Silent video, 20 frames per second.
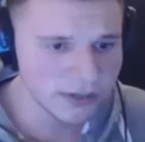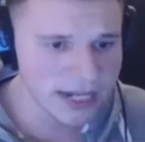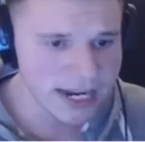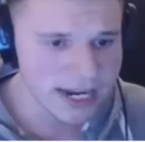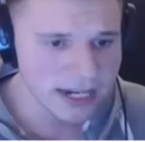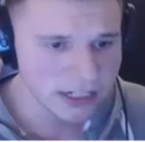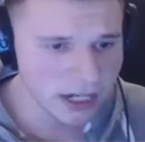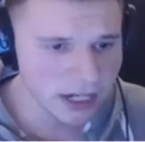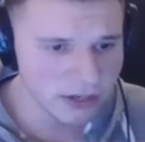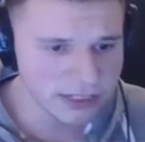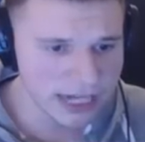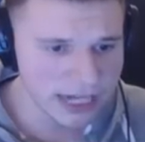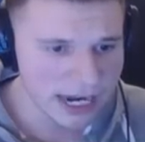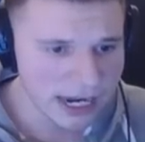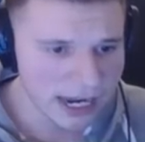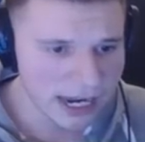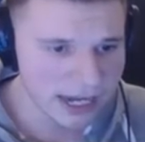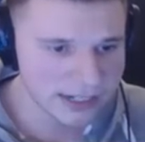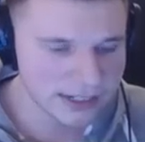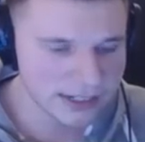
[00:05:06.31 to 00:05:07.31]
Don't die. Don't die.
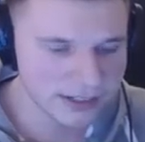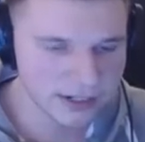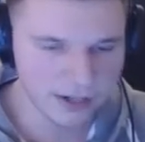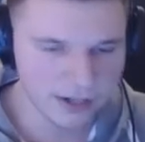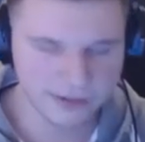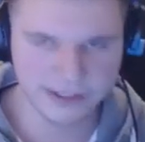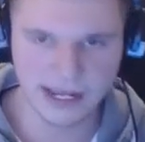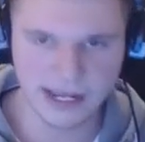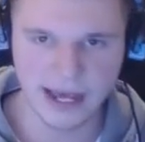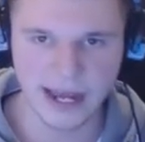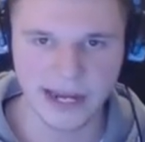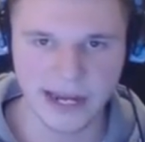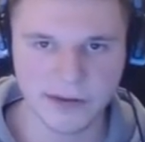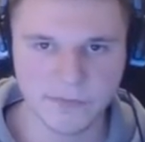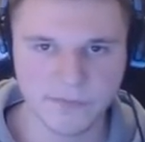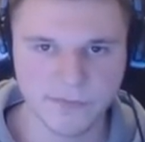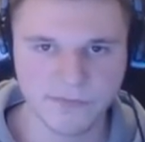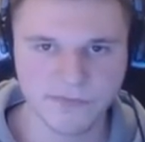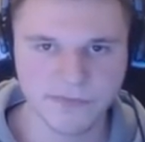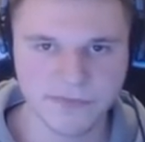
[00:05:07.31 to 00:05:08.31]
I did not die.
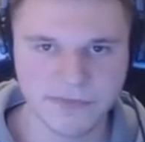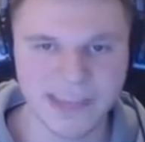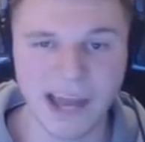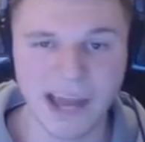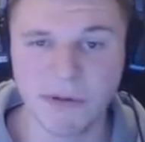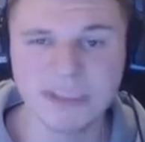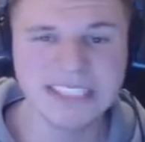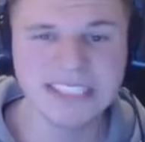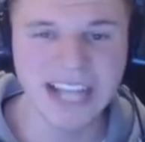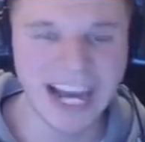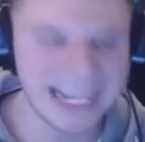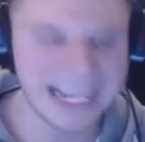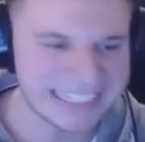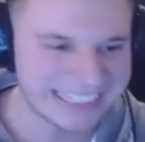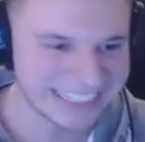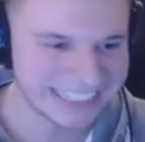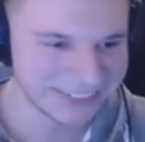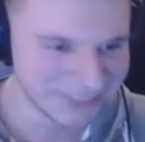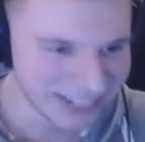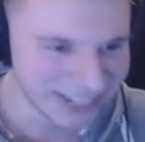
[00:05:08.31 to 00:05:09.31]
That was
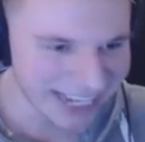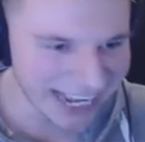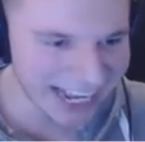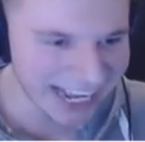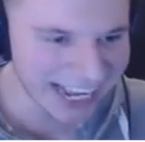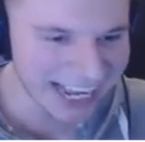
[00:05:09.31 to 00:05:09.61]
awesome.